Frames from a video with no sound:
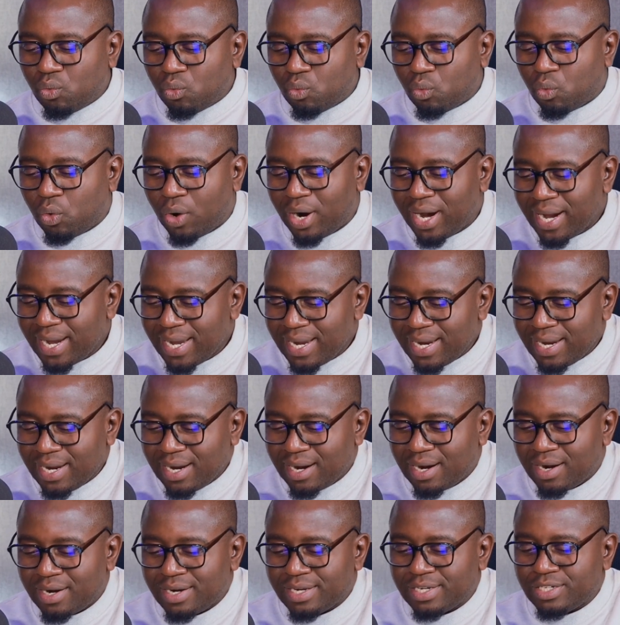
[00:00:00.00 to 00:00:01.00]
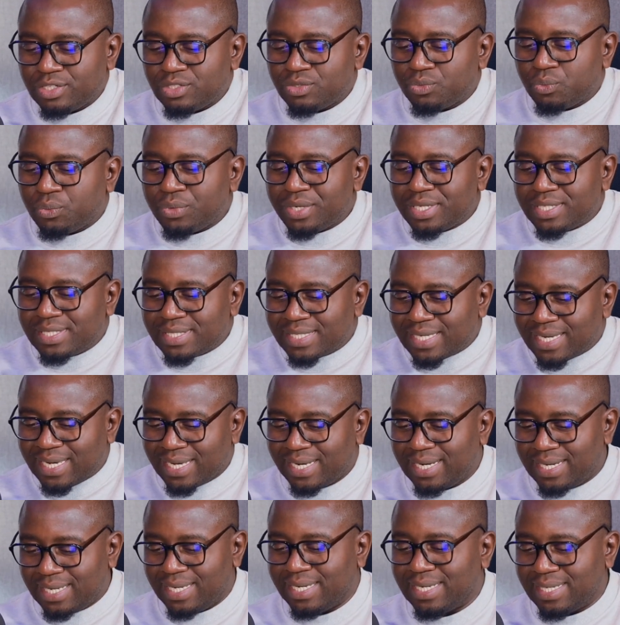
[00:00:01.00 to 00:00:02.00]
Why aren't we
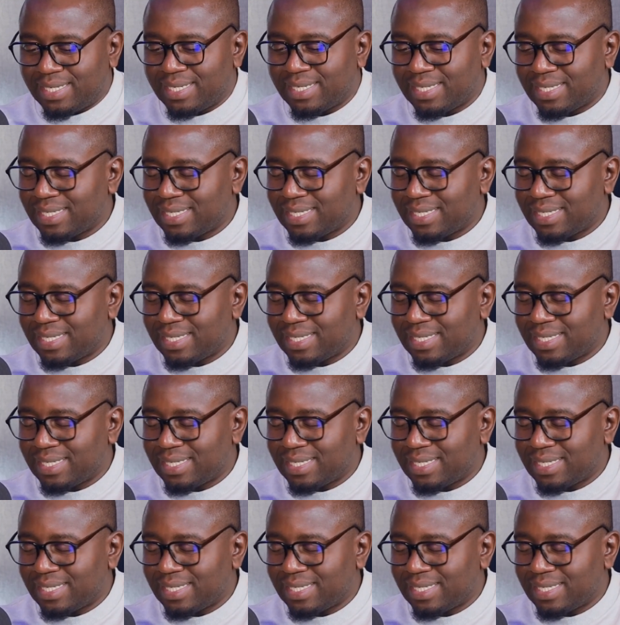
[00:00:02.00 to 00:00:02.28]
scaling